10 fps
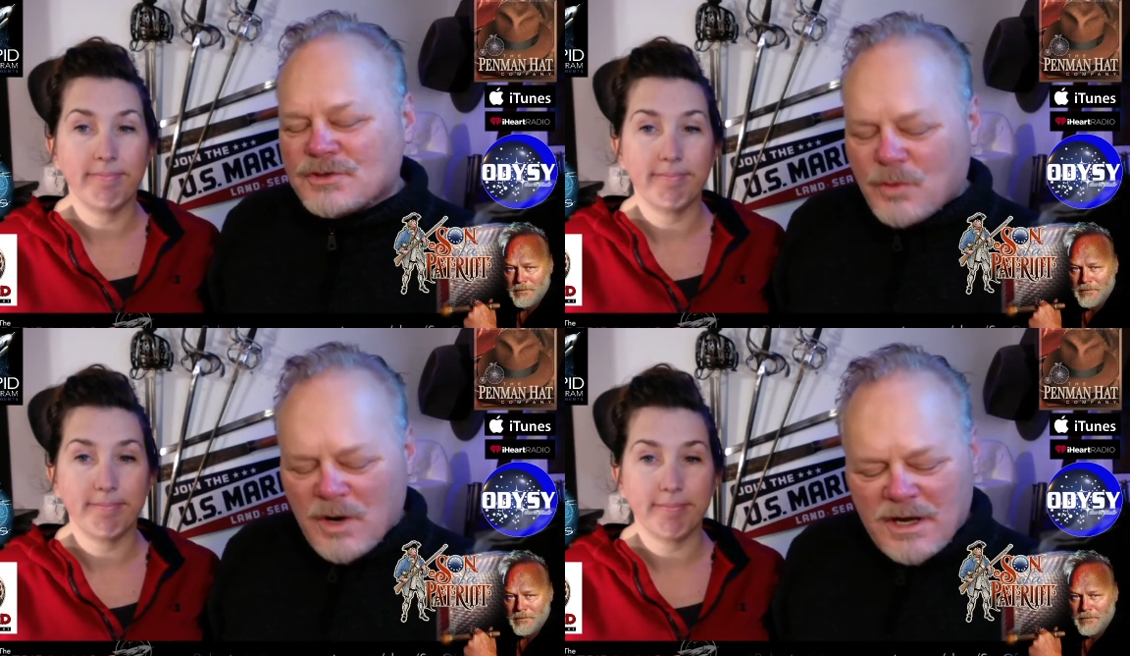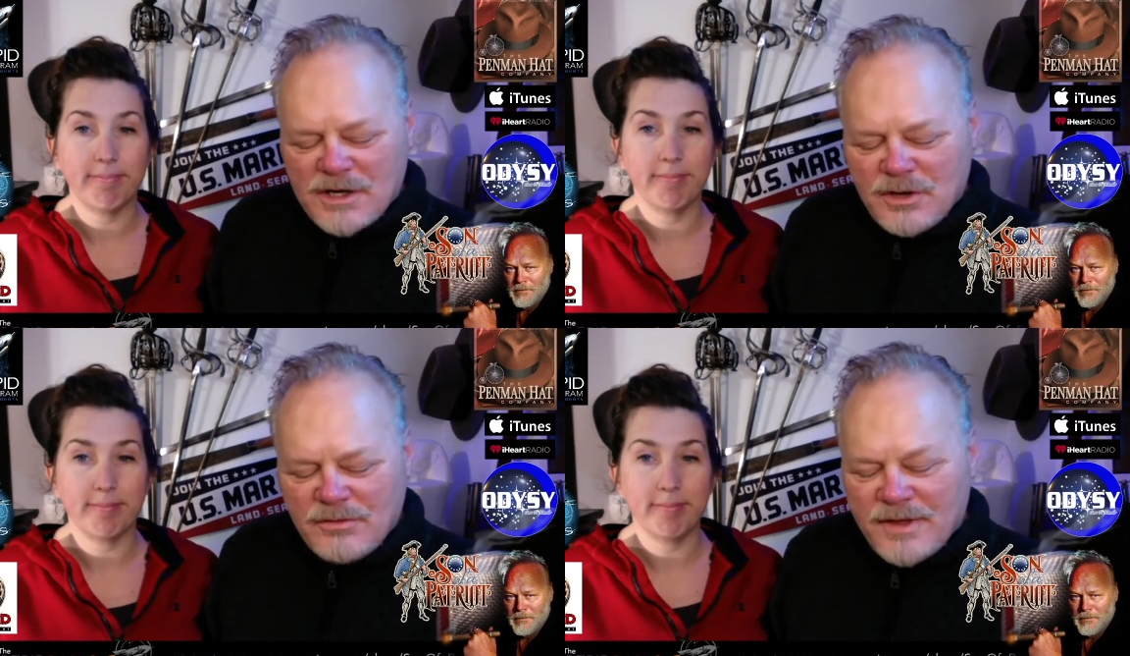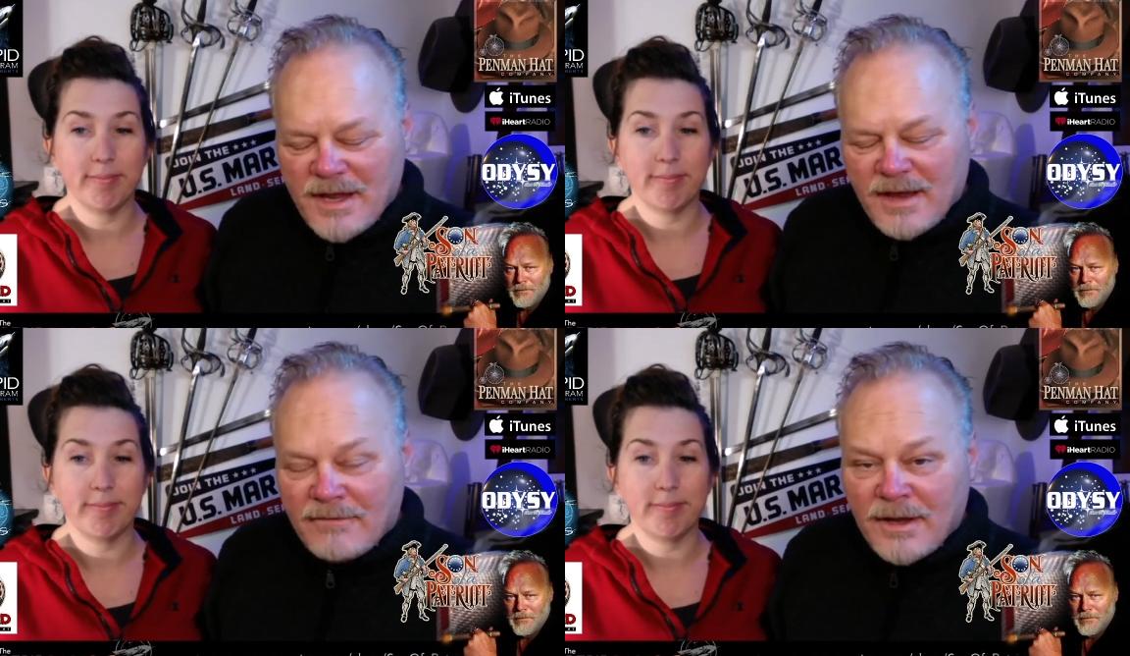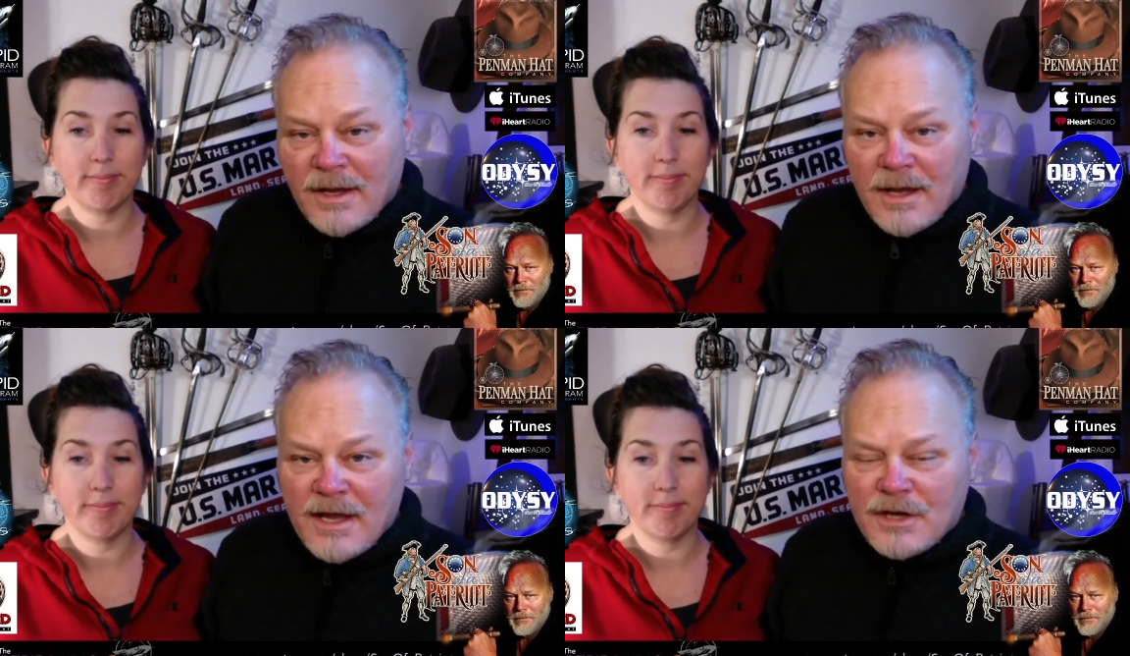Speaker 1: What can you think of
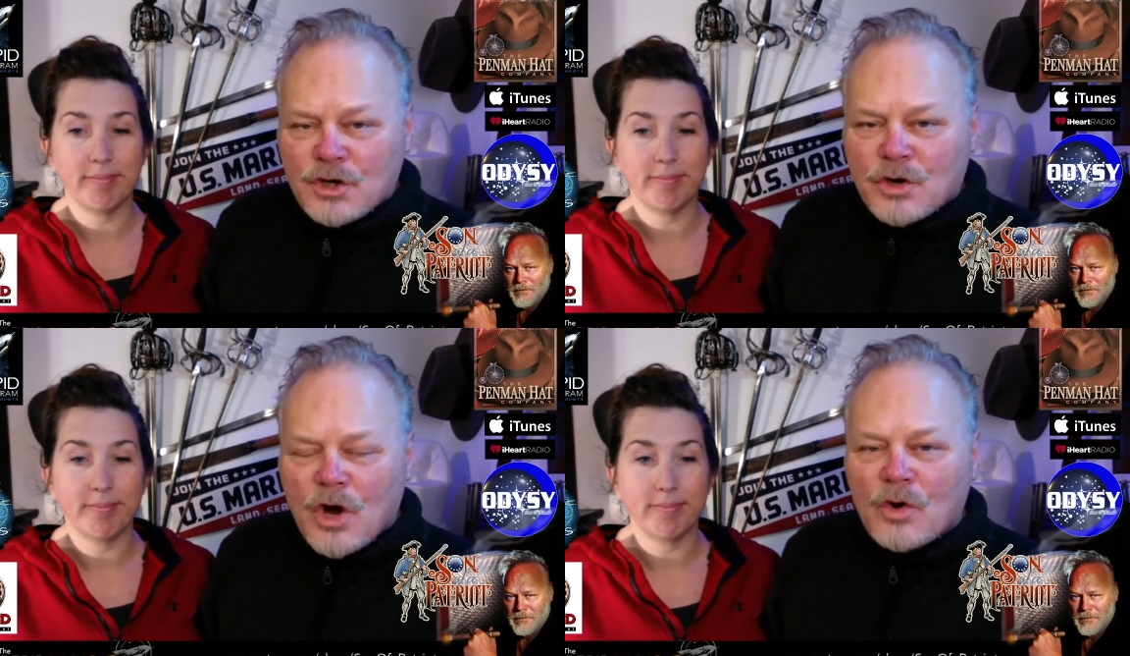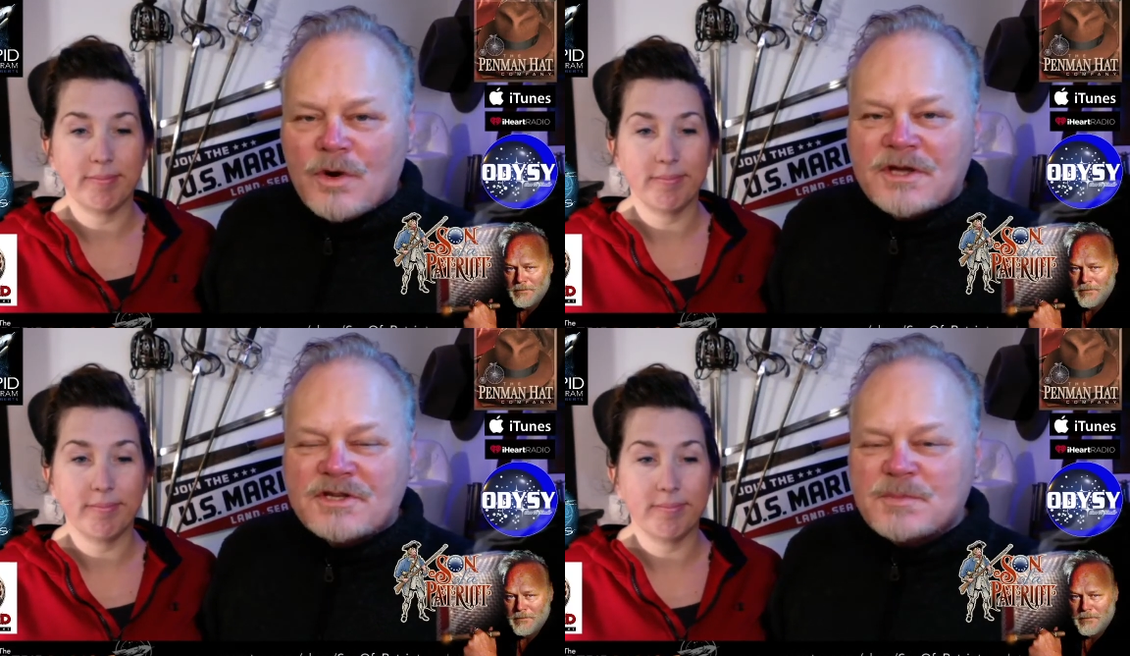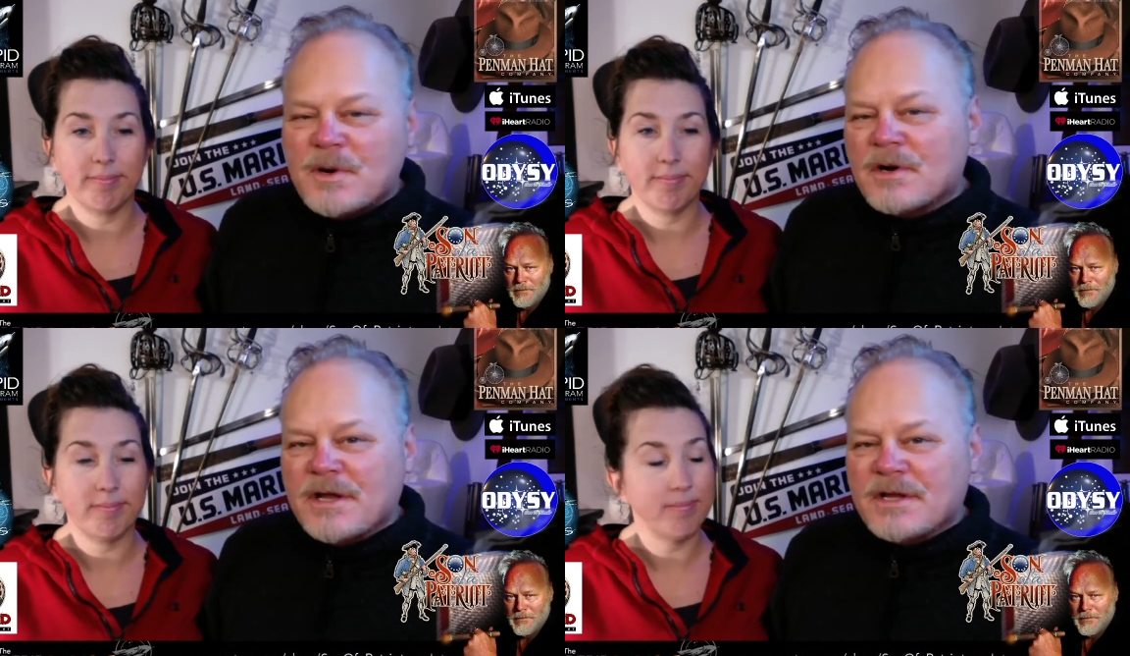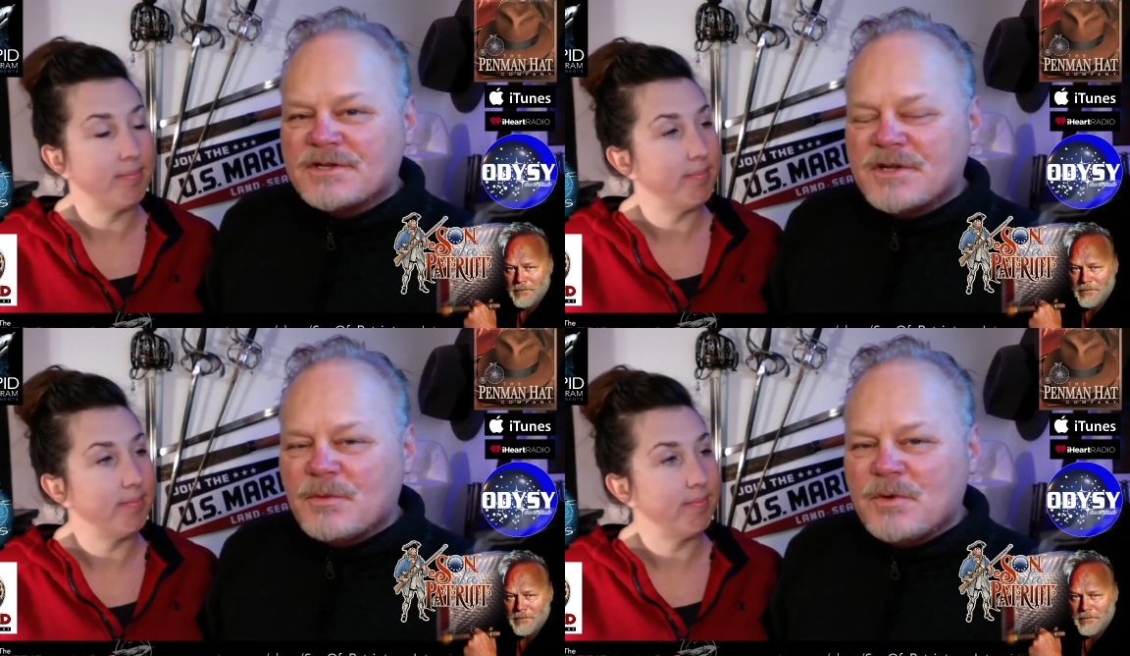in your own experience
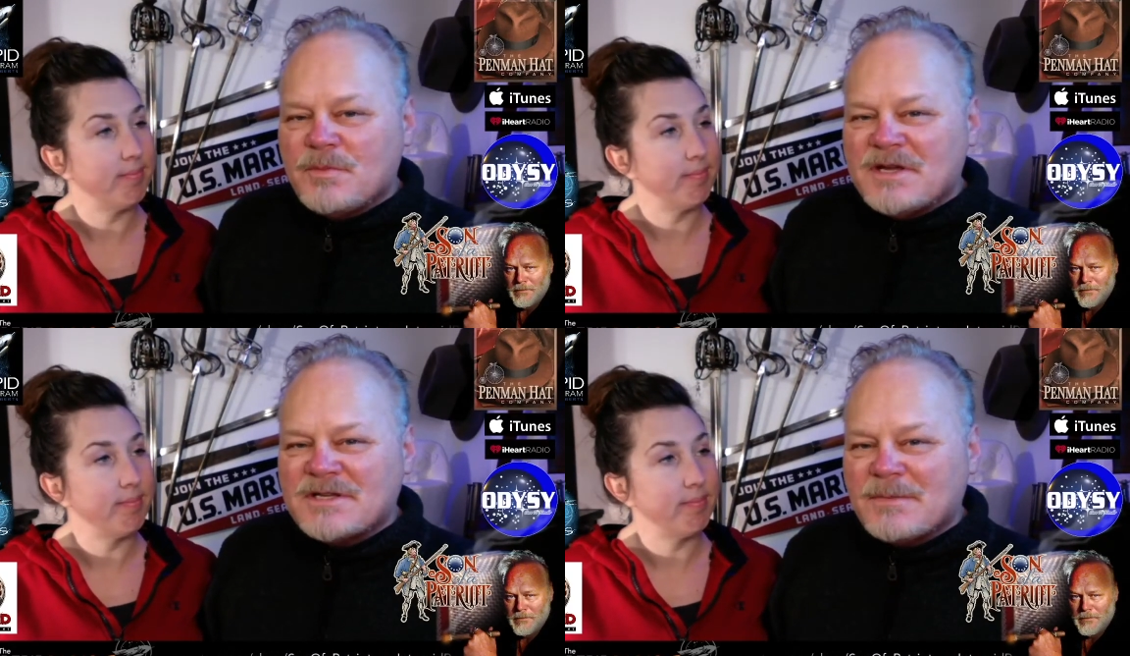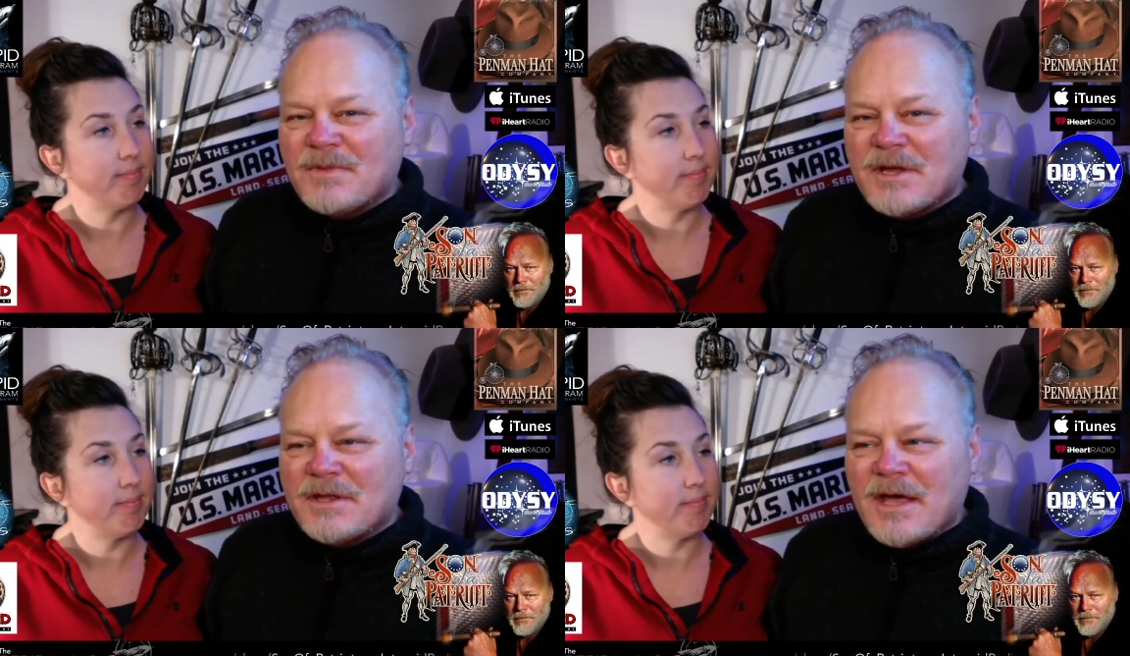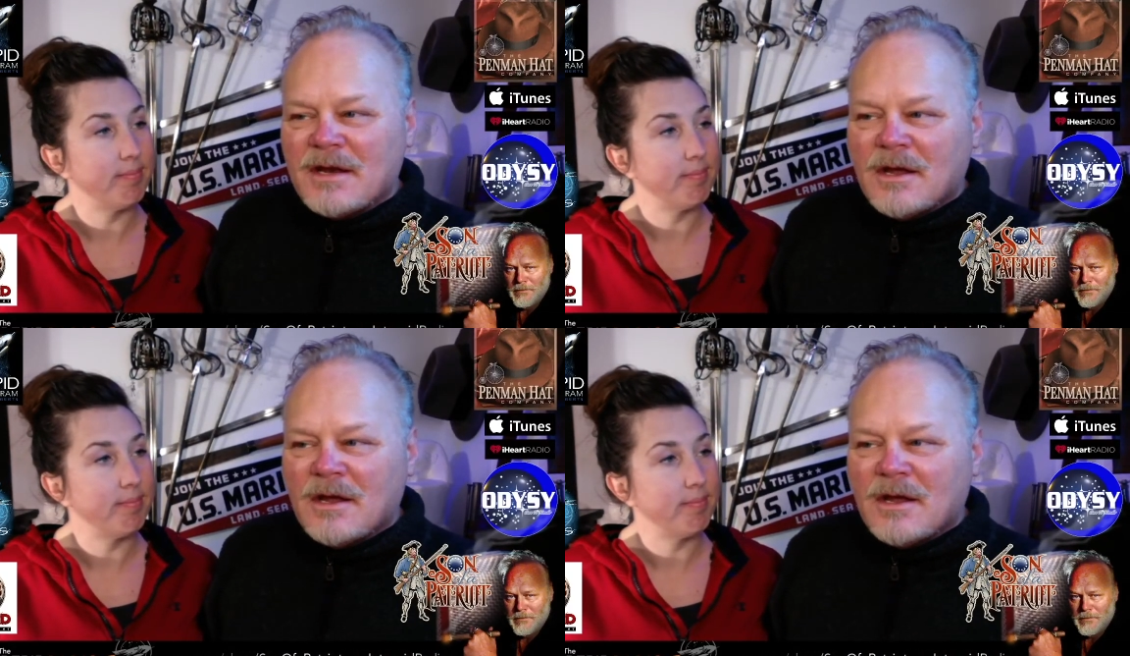that would be something that